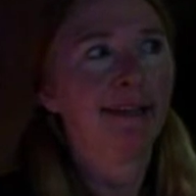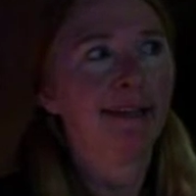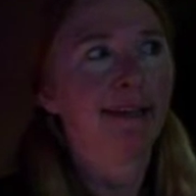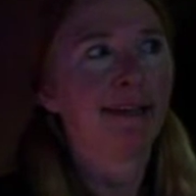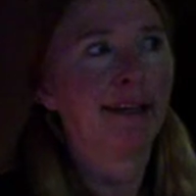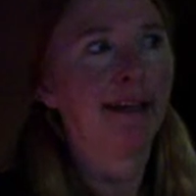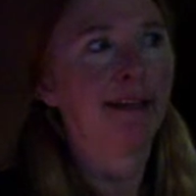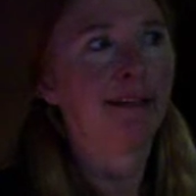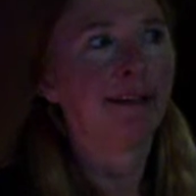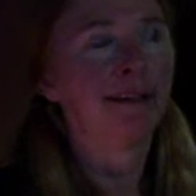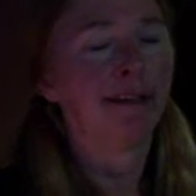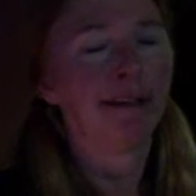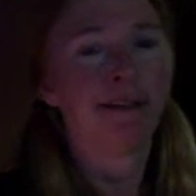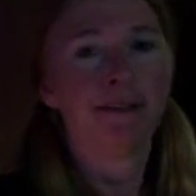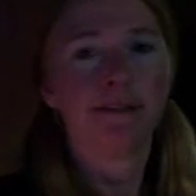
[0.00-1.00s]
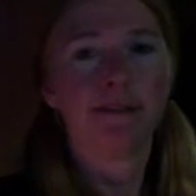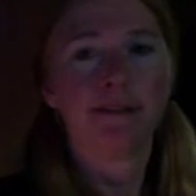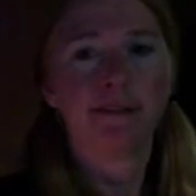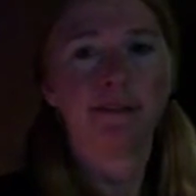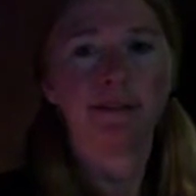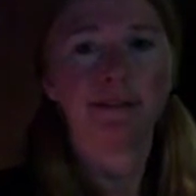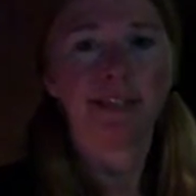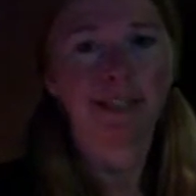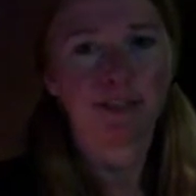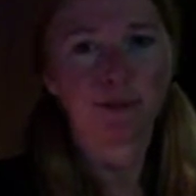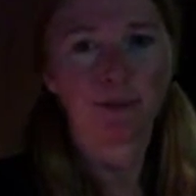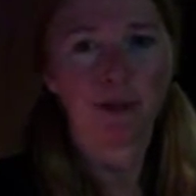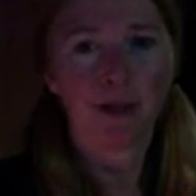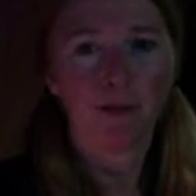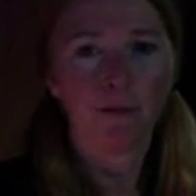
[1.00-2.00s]
And that's what
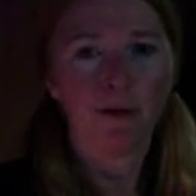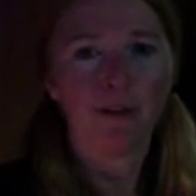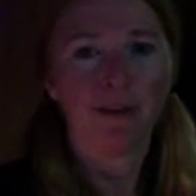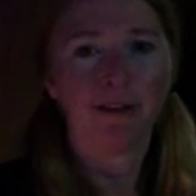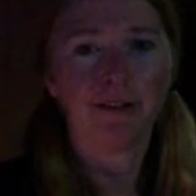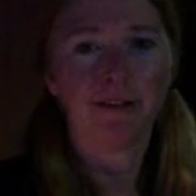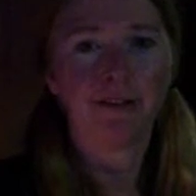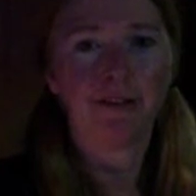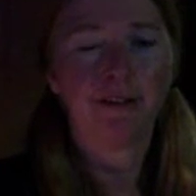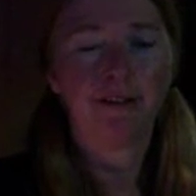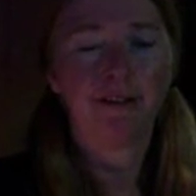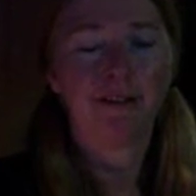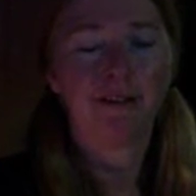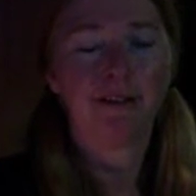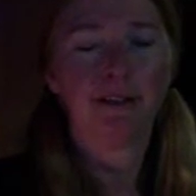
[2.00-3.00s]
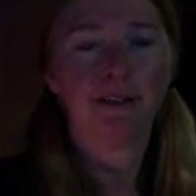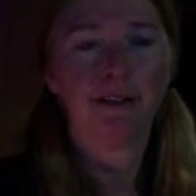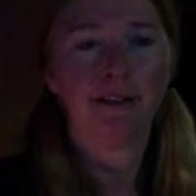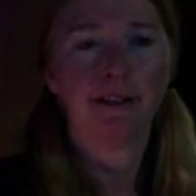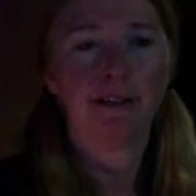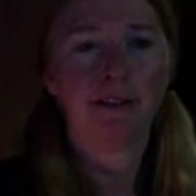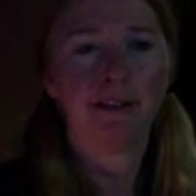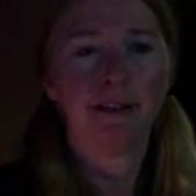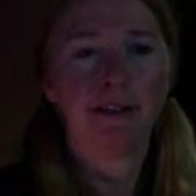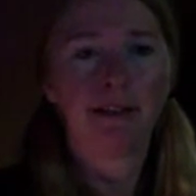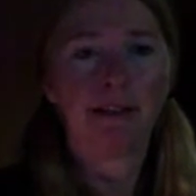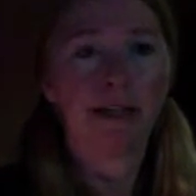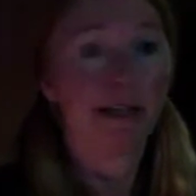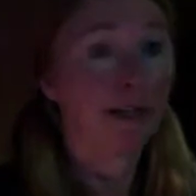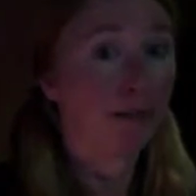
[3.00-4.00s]
I want.
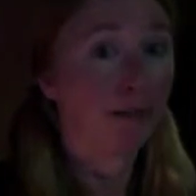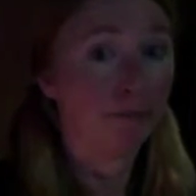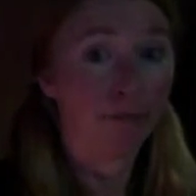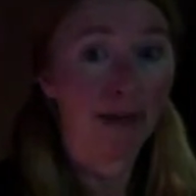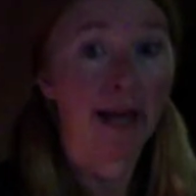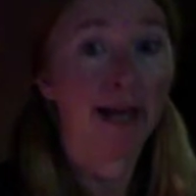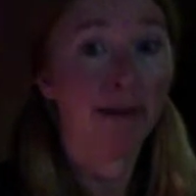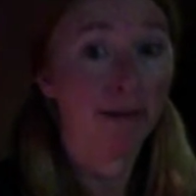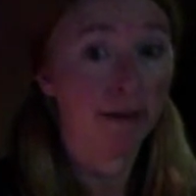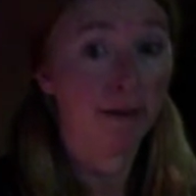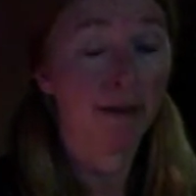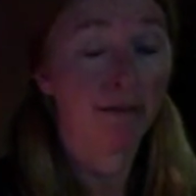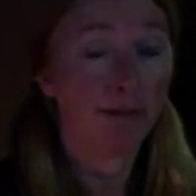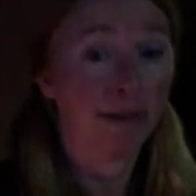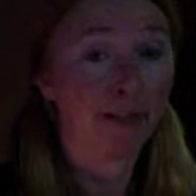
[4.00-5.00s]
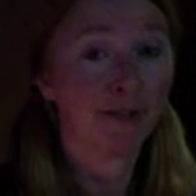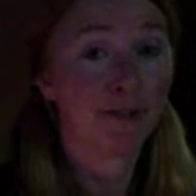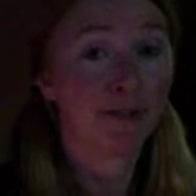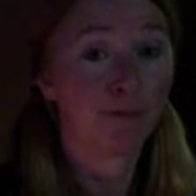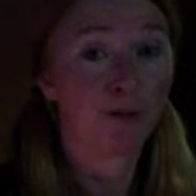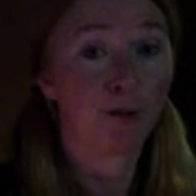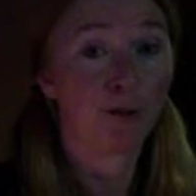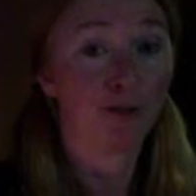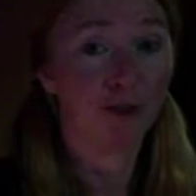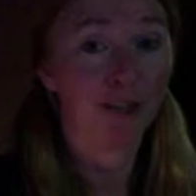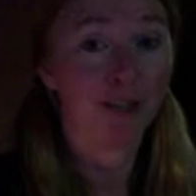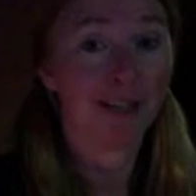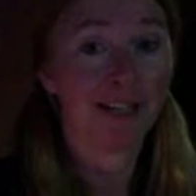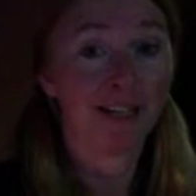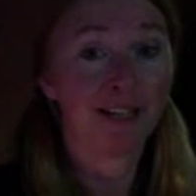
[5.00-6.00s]
And I've had some soul
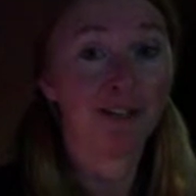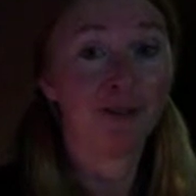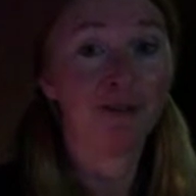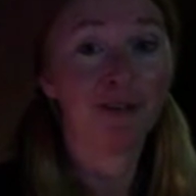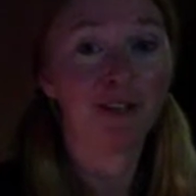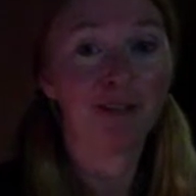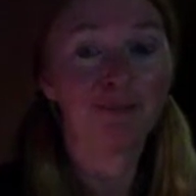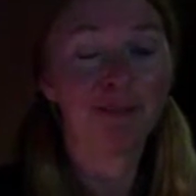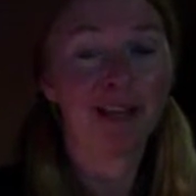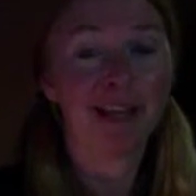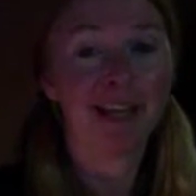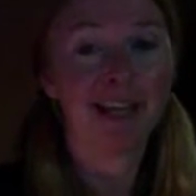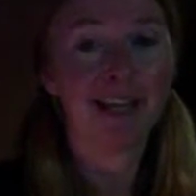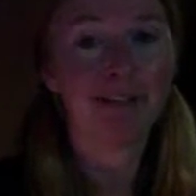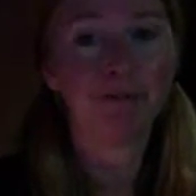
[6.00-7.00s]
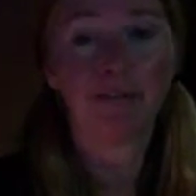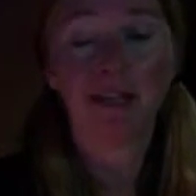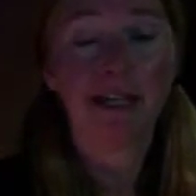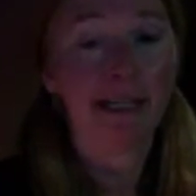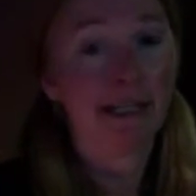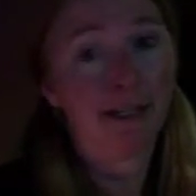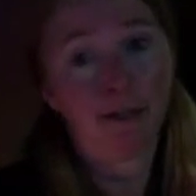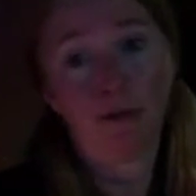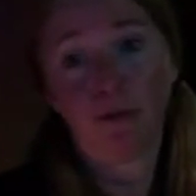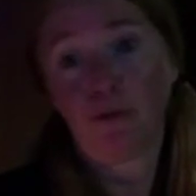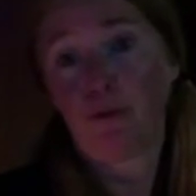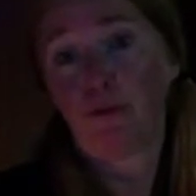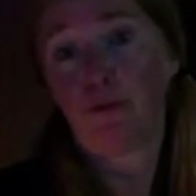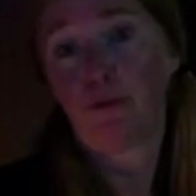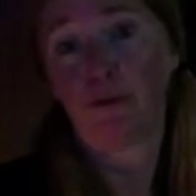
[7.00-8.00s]
shaking go on in my life, you know, through
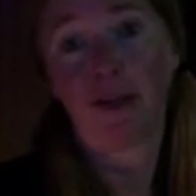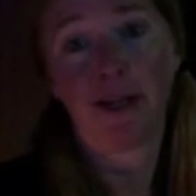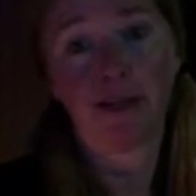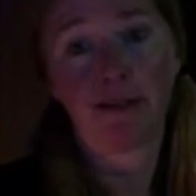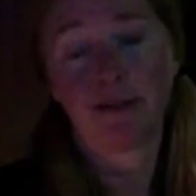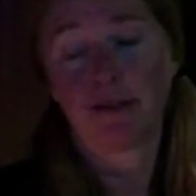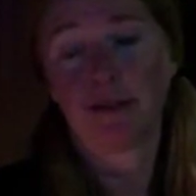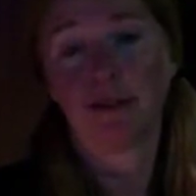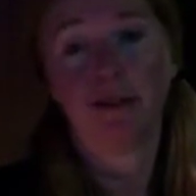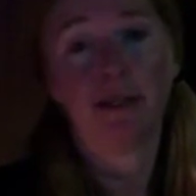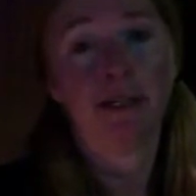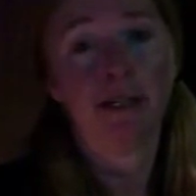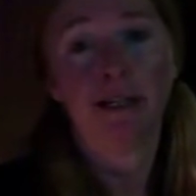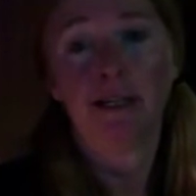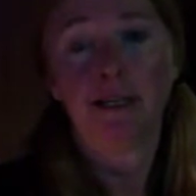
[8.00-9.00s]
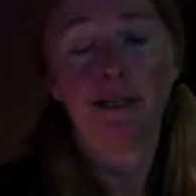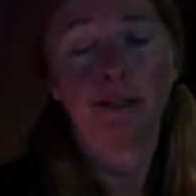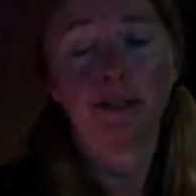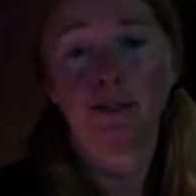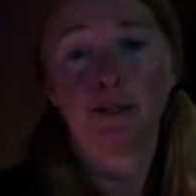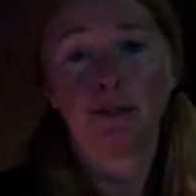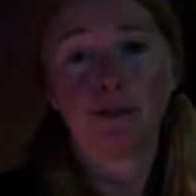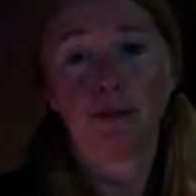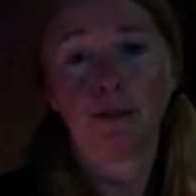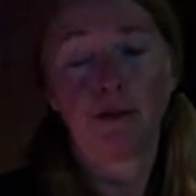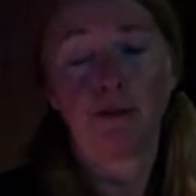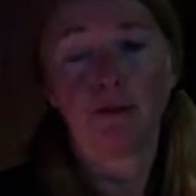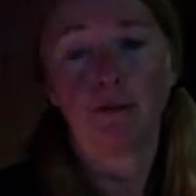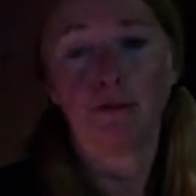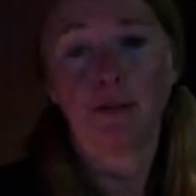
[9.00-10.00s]
friends, and to,
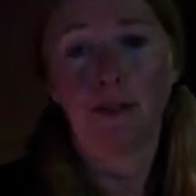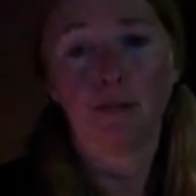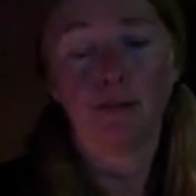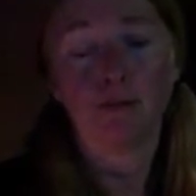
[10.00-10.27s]
you know,